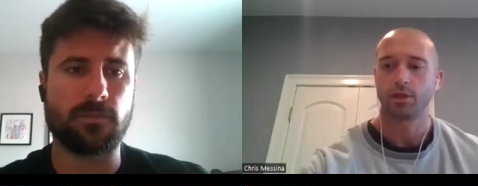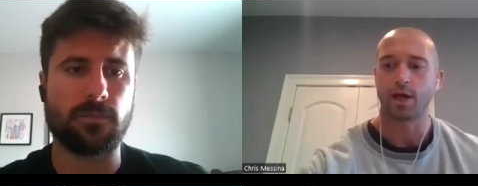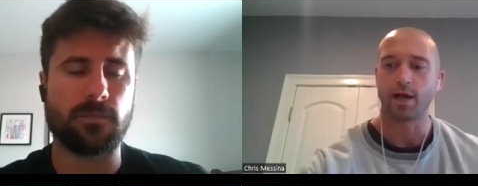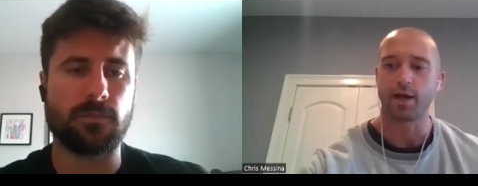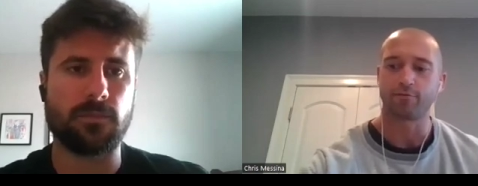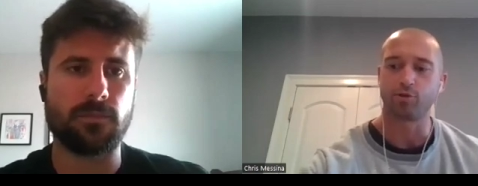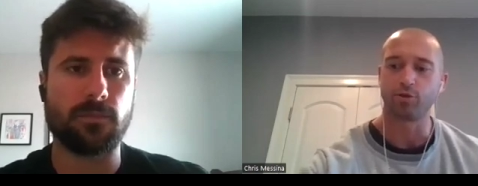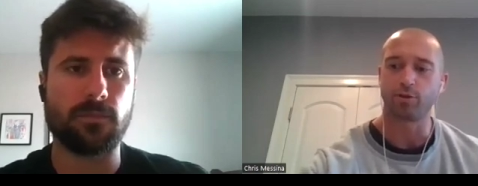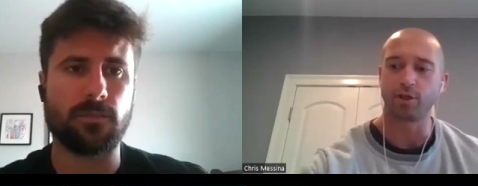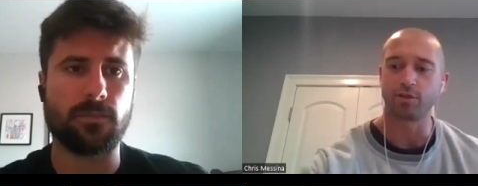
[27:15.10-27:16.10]
Speaker 1: Yeah, I have
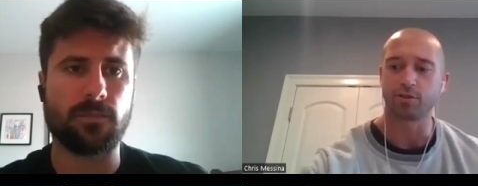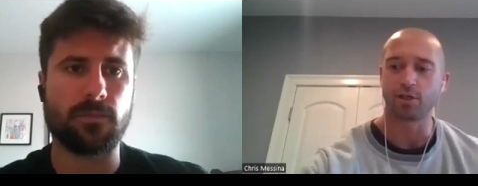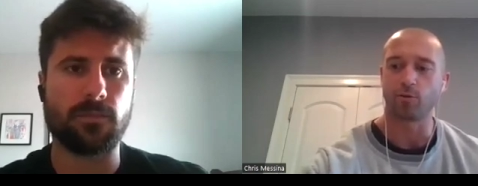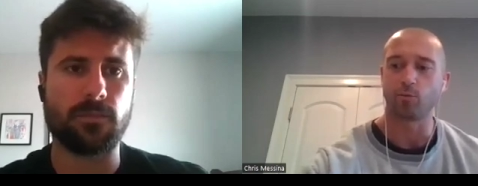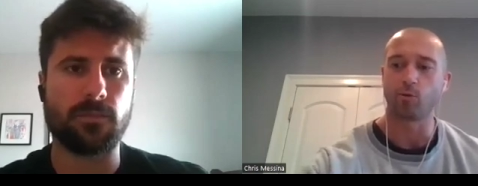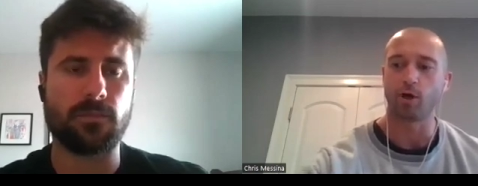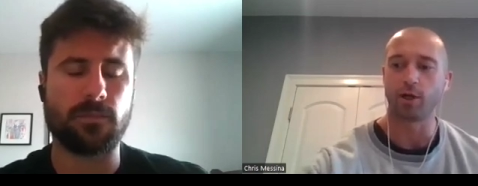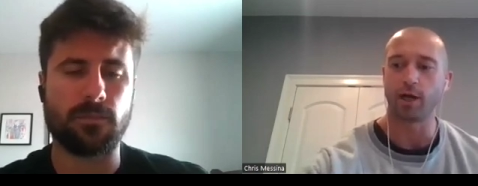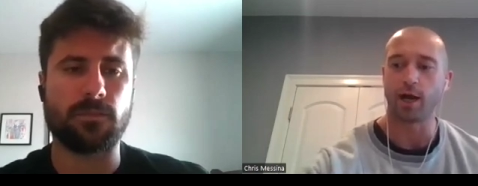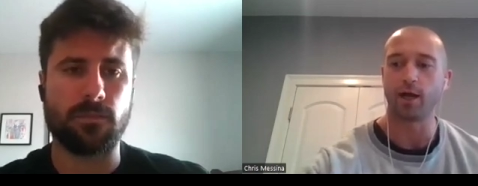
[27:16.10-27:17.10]
two things there.
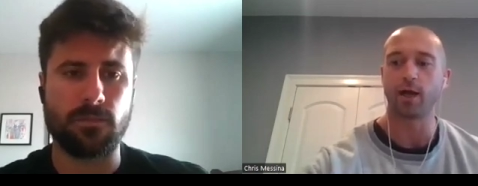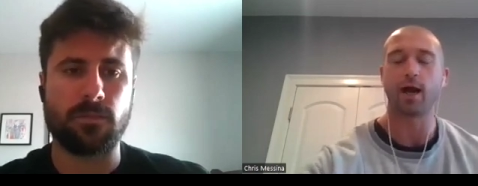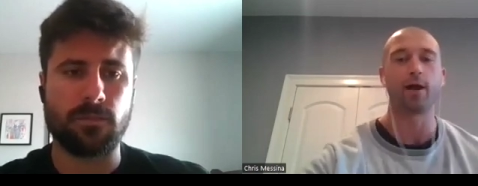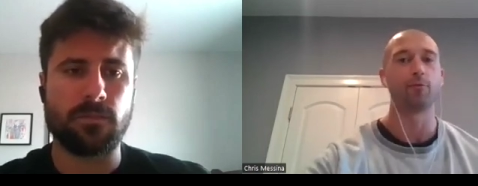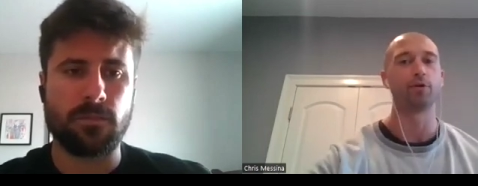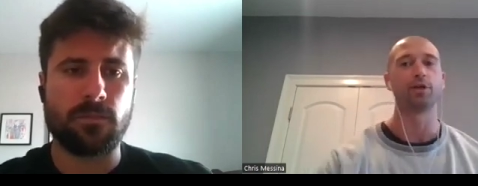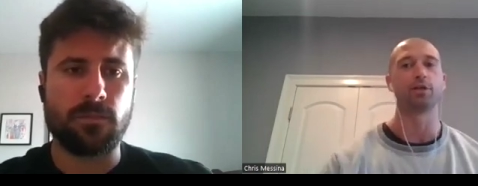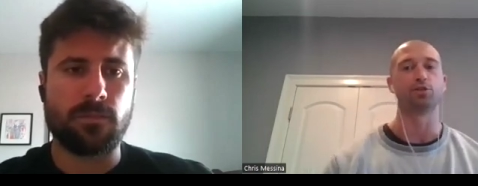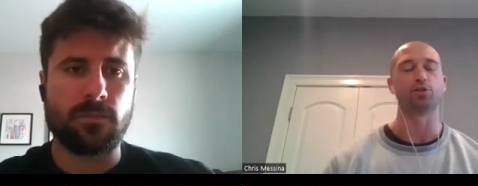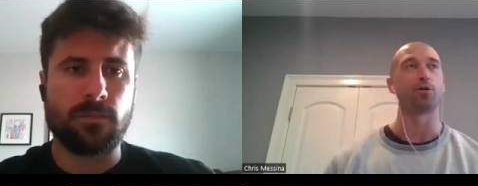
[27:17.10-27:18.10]
One, I, I
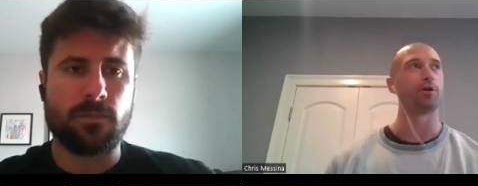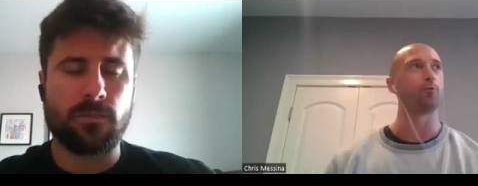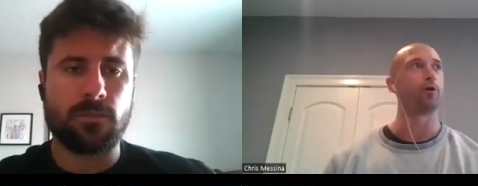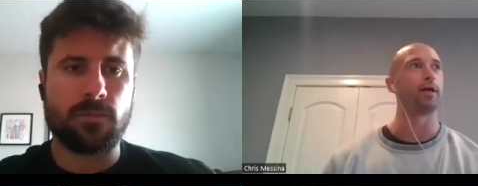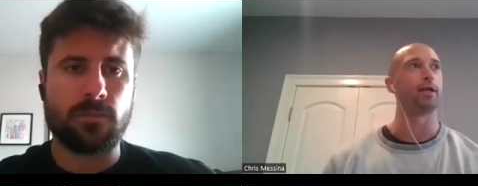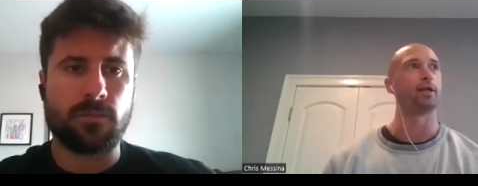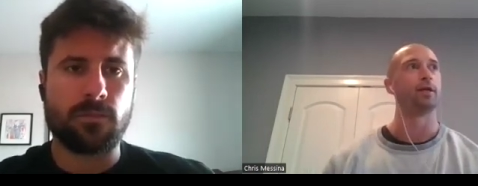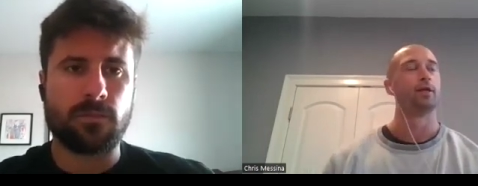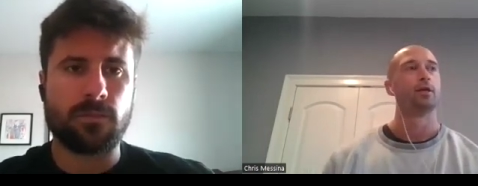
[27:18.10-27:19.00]
really enjoy when